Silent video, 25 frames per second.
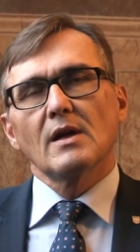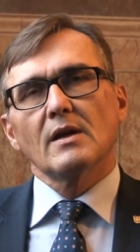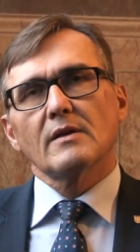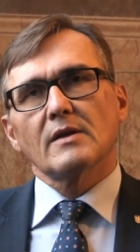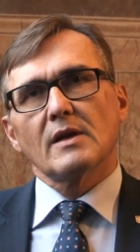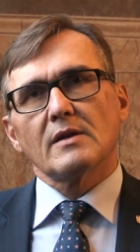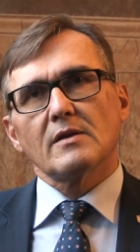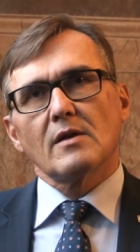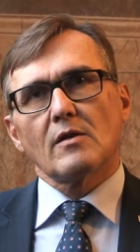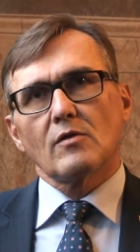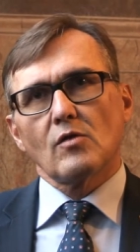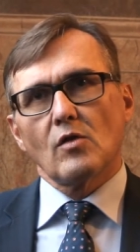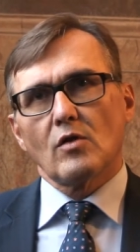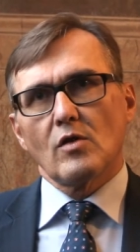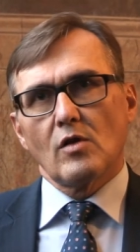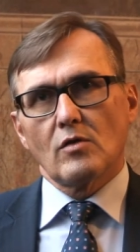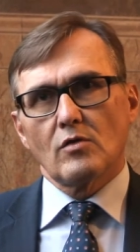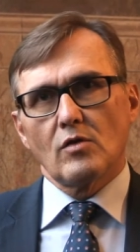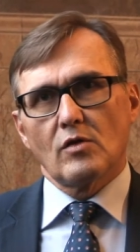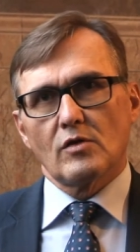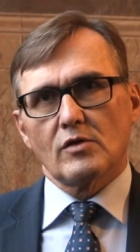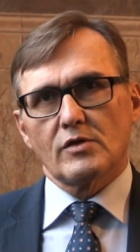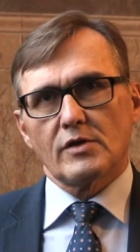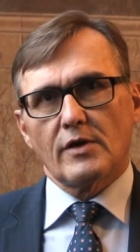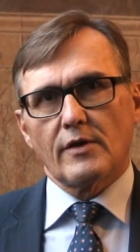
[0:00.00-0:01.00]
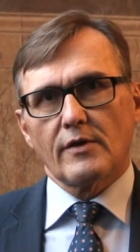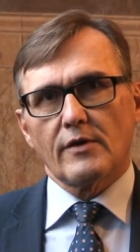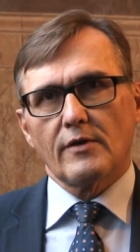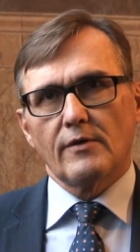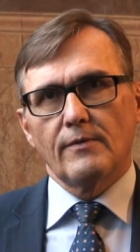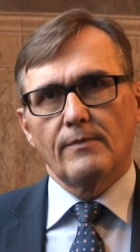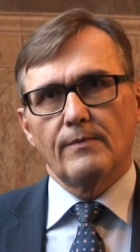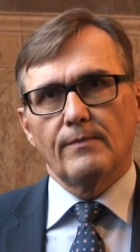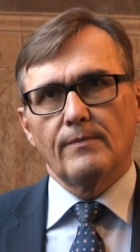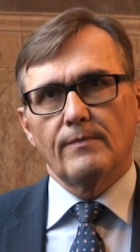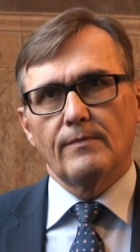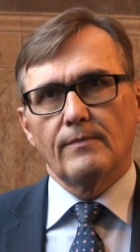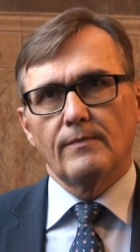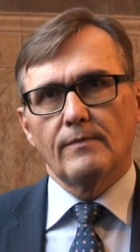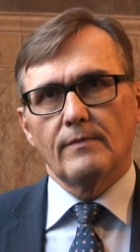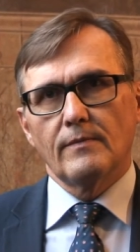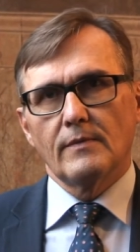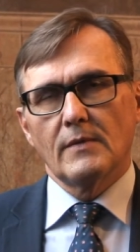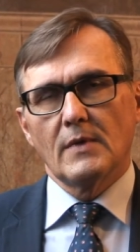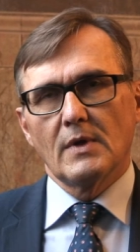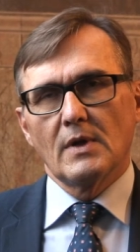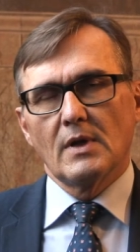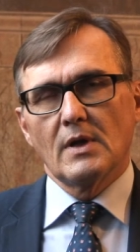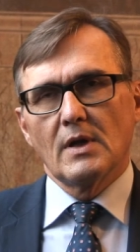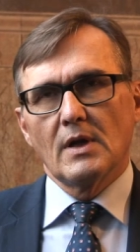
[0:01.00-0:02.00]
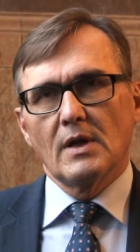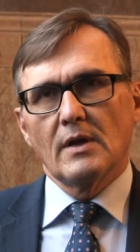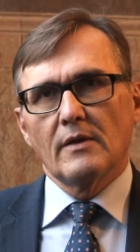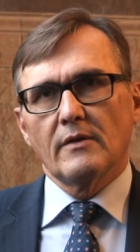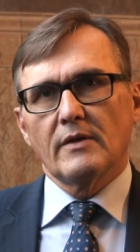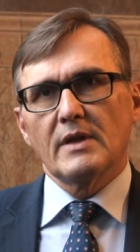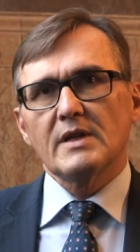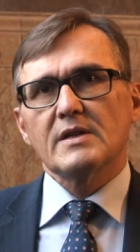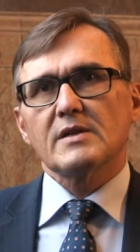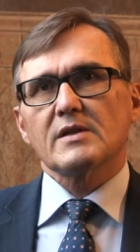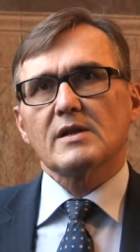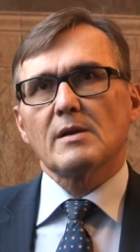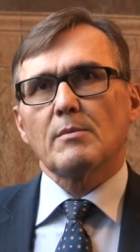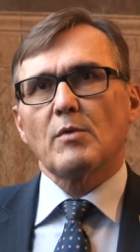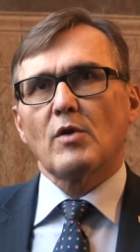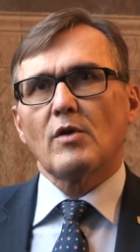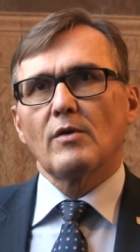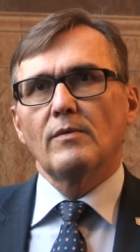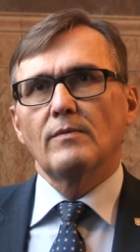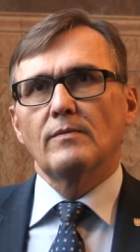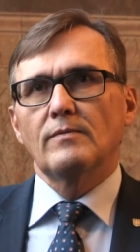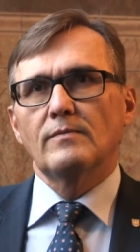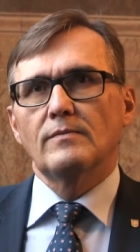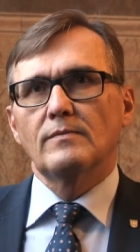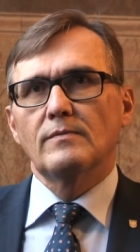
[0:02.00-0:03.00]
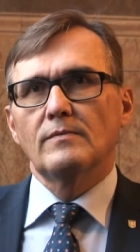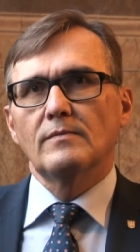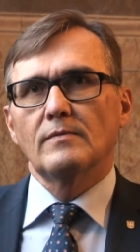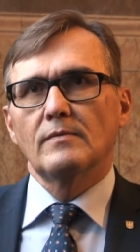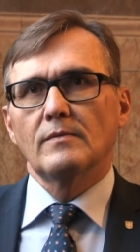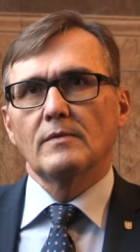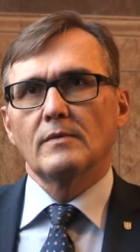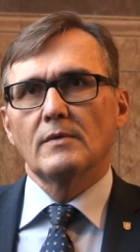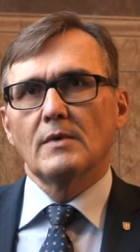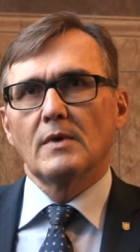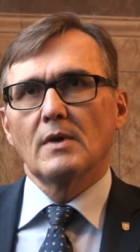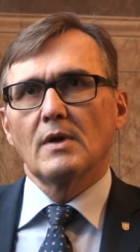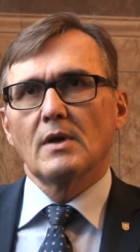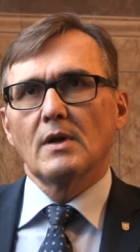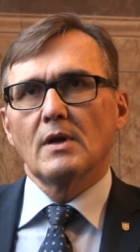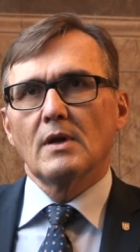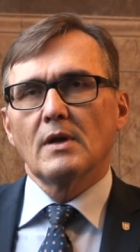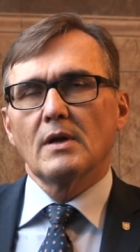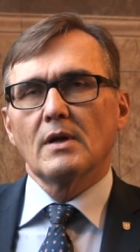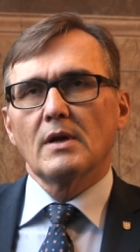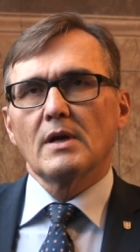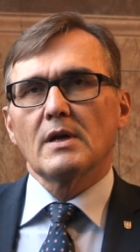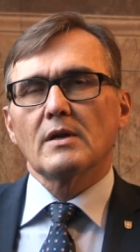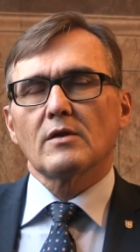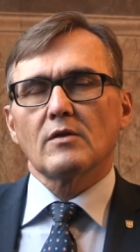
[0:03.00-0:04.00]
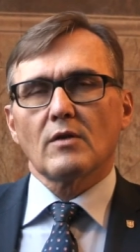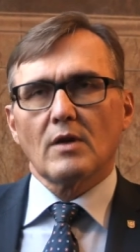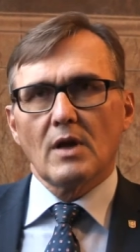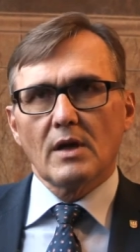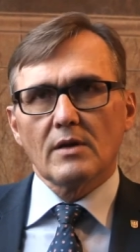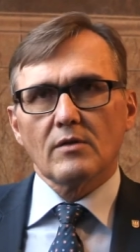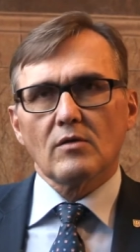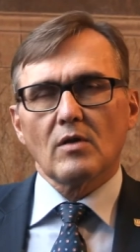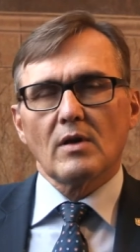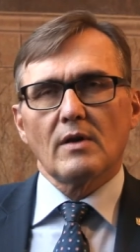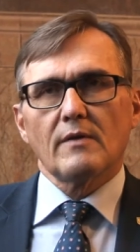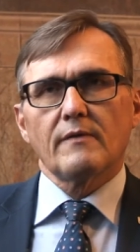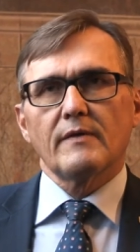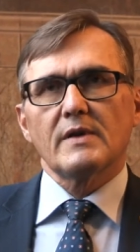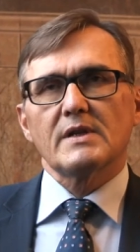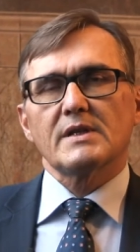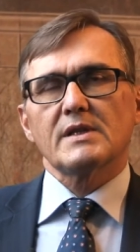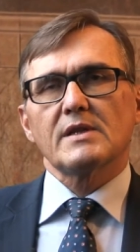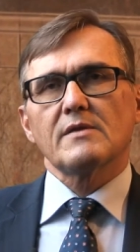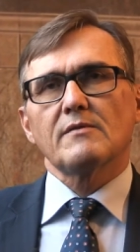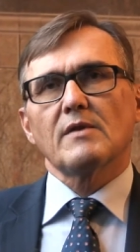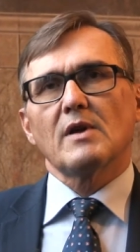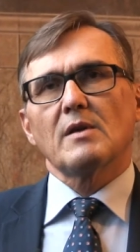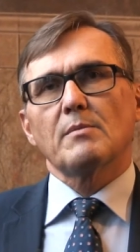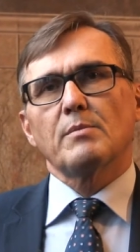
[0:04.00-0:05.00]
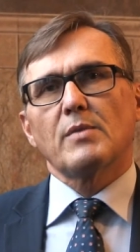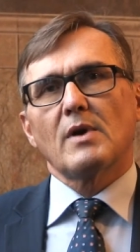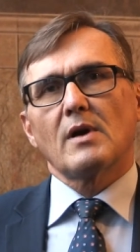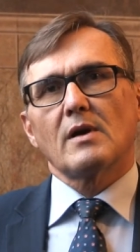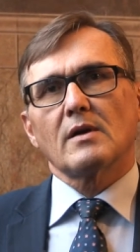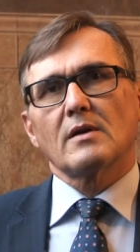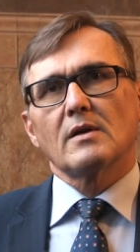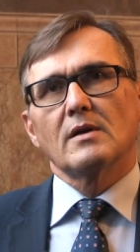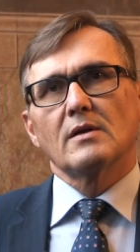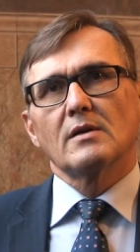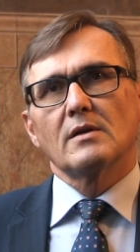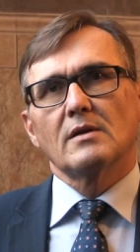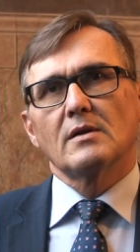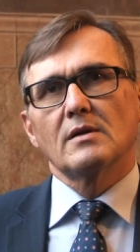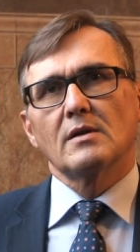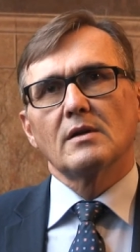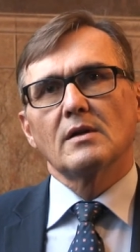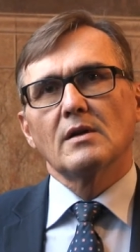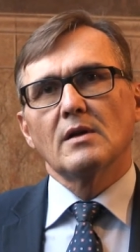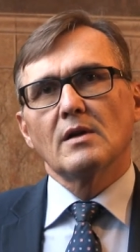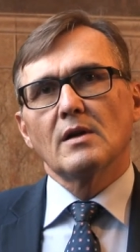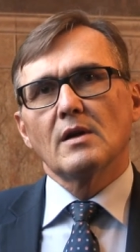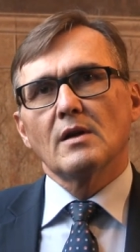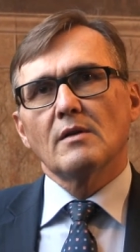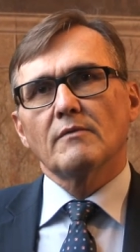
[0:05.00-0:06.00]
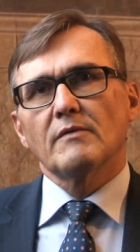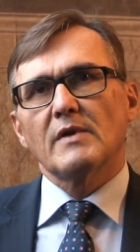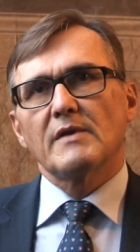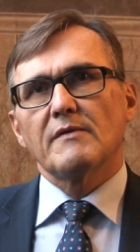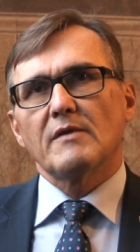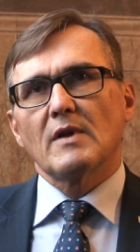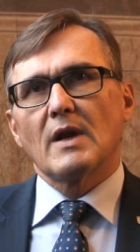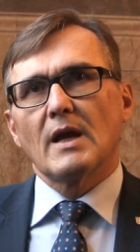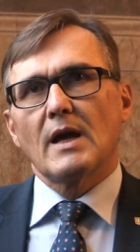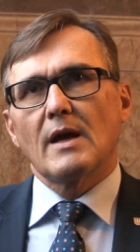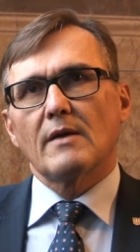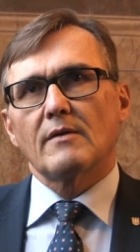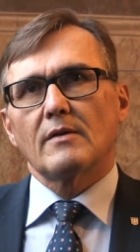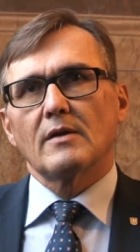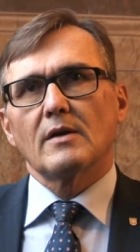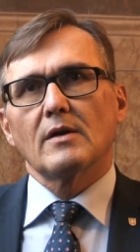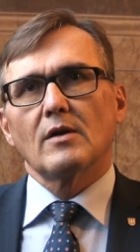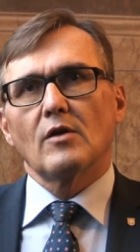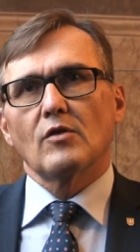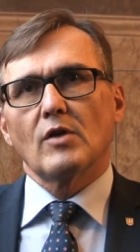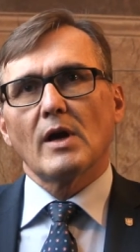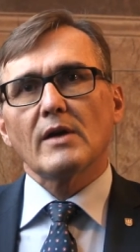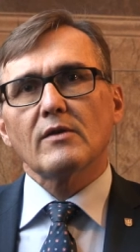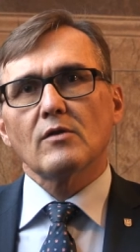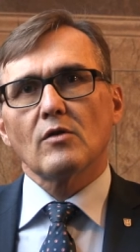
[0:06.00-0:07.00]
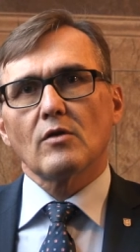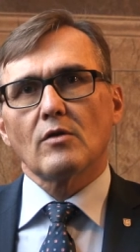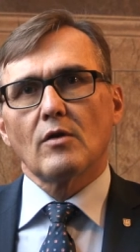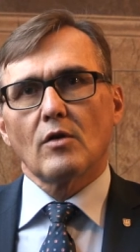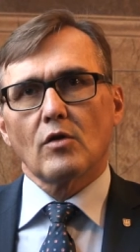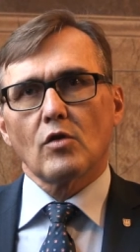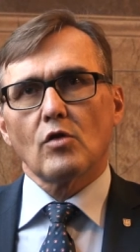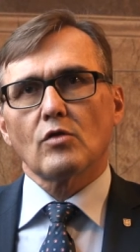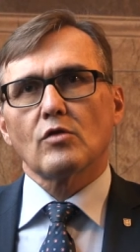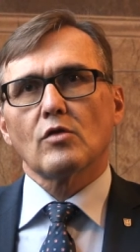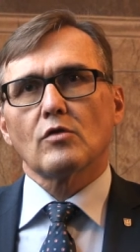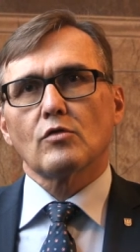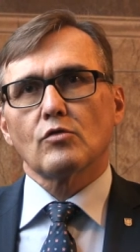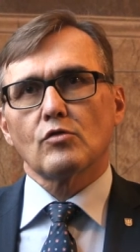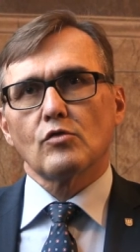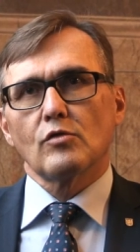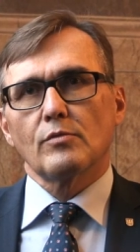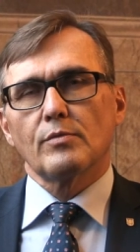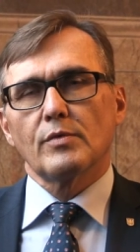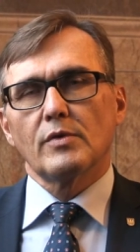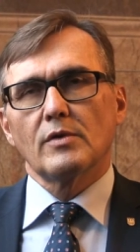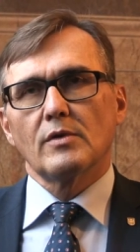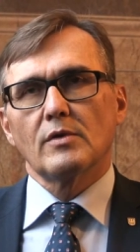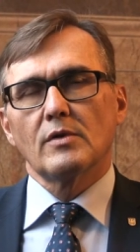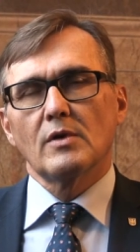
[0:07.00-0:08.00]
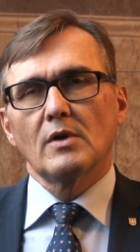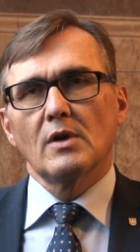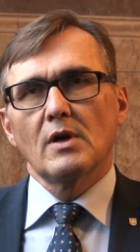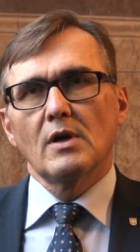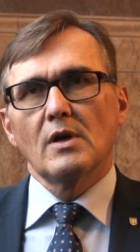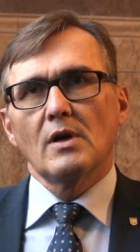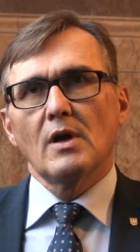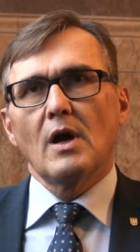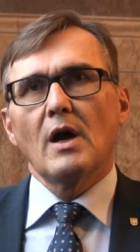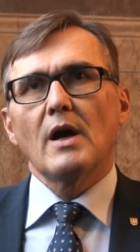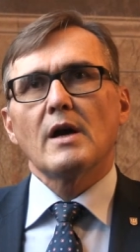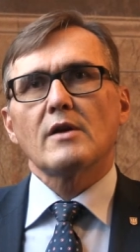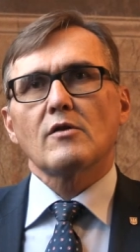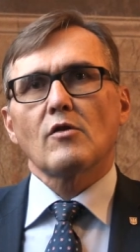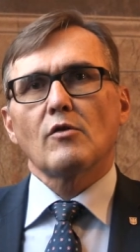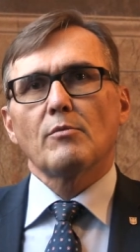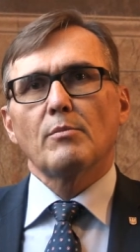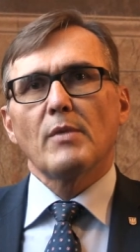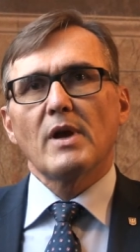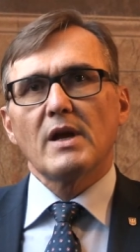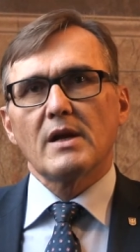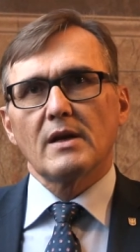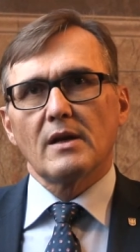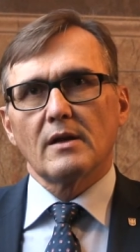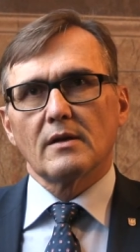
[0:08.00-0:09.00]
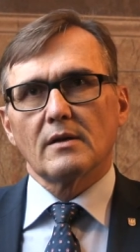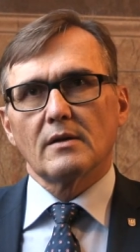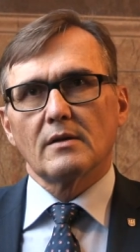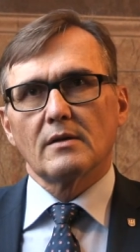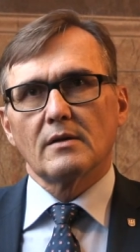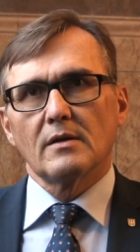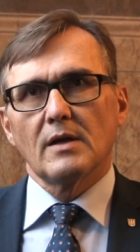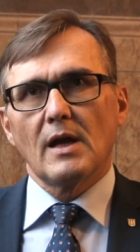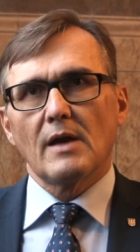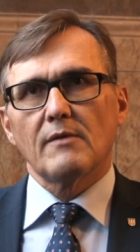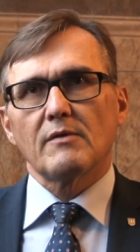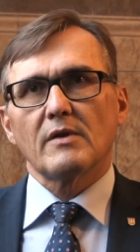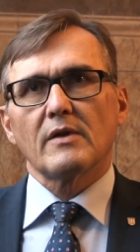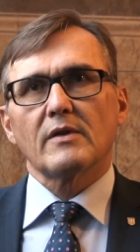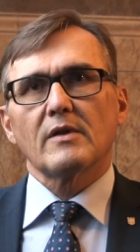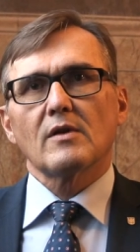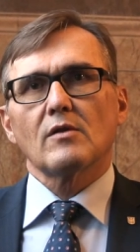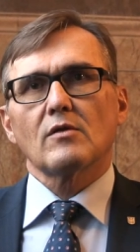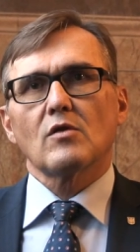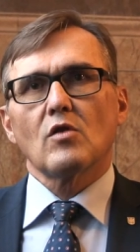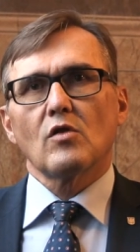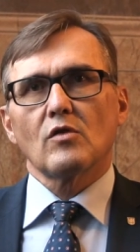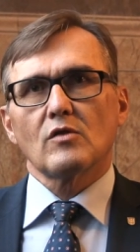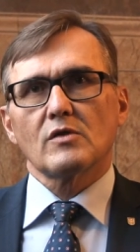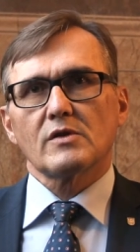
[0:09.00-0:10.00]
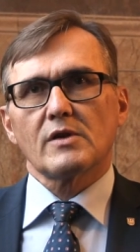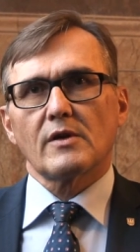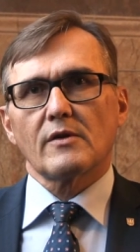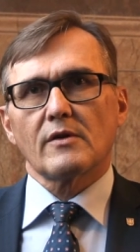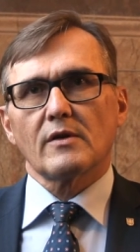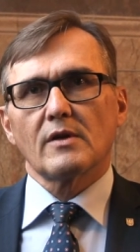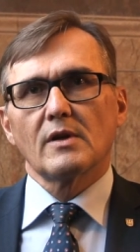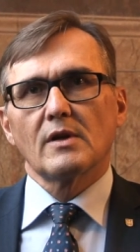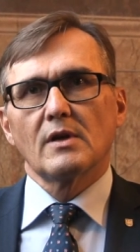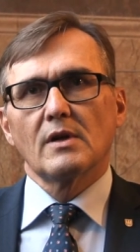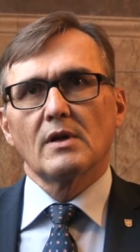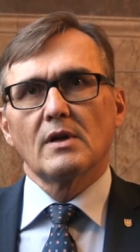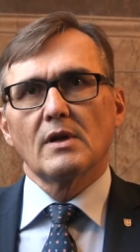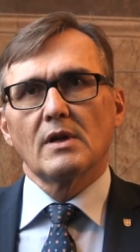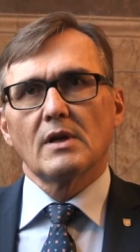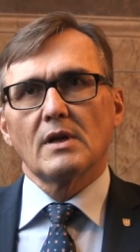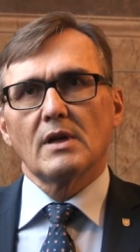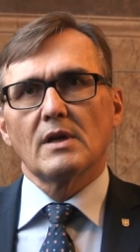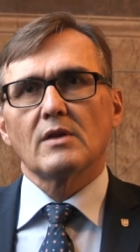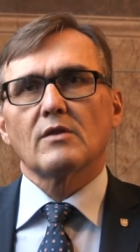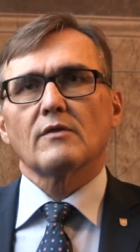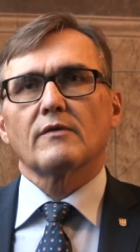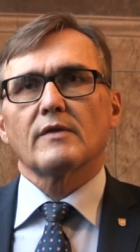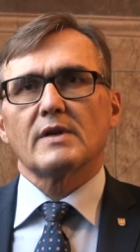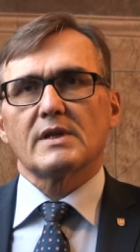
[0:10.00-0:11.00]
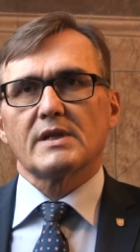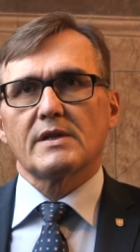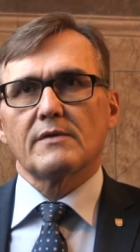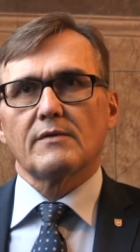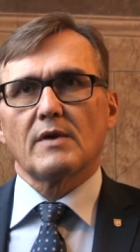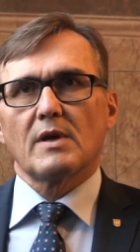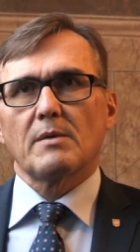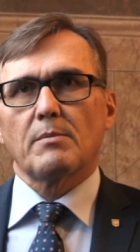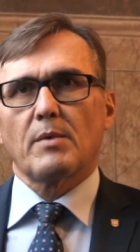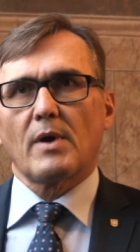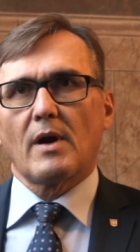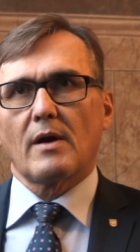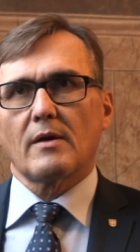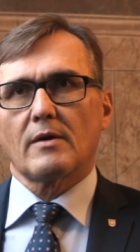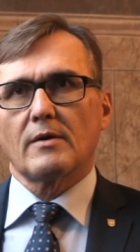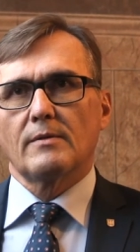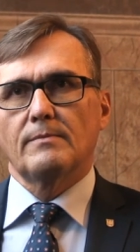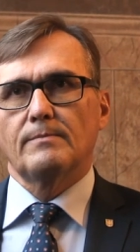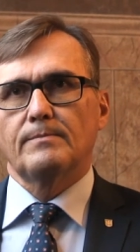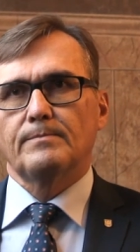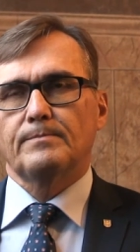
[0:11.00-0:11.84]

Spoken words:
that rock concert. This summer, in the Kantola Festival Park, we will have another rock group, Iron Maiden, having their concert in the festival park.